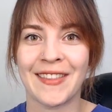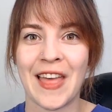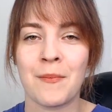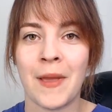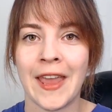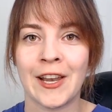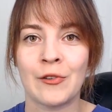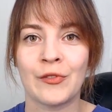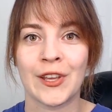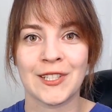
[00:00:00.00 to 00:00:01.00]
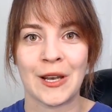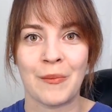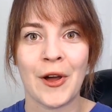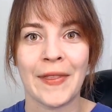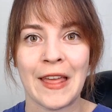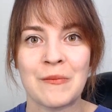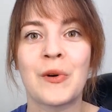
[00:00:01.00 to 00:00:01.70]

that pain inflicted upon them,